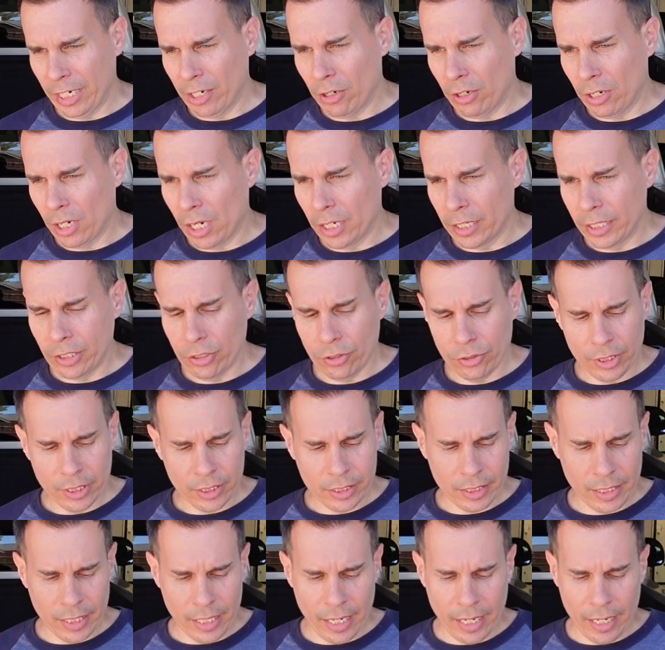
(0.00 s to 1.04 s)
Audio,
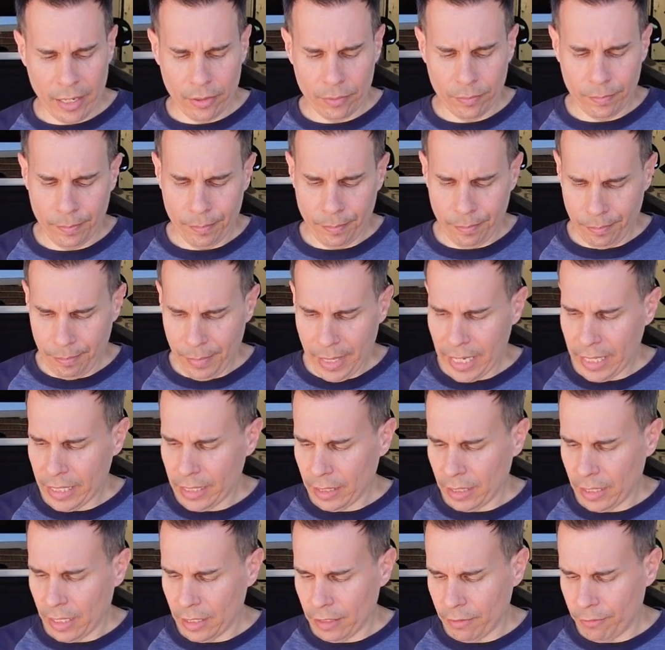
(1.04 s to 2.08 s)
this and that, make
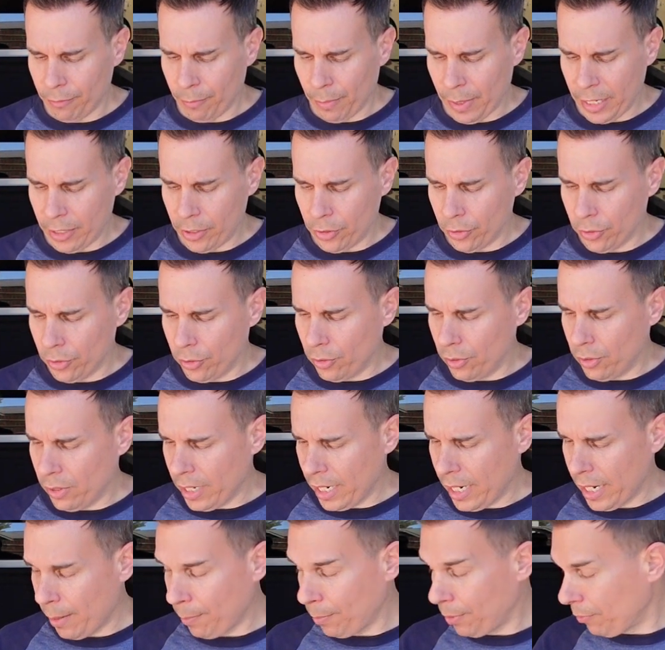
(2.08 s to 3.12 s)
a lot of micro
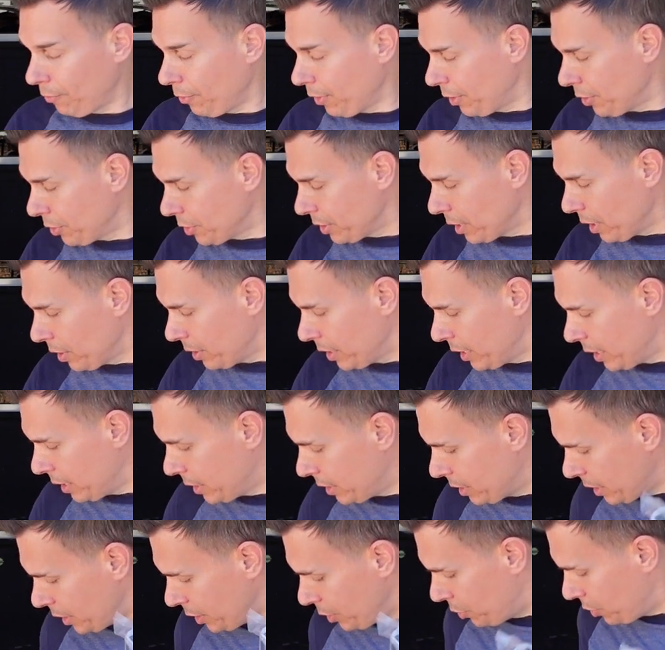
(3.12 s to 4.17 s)
amplifiers
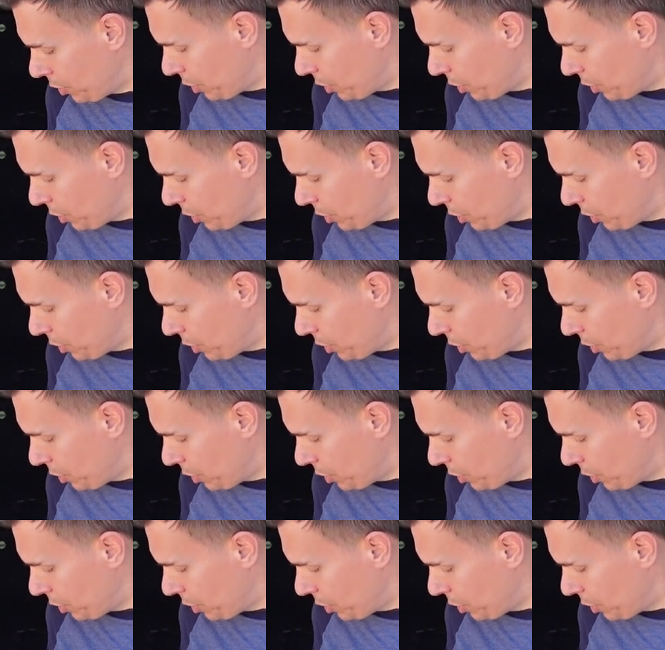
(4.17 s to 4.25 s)
nowadays that you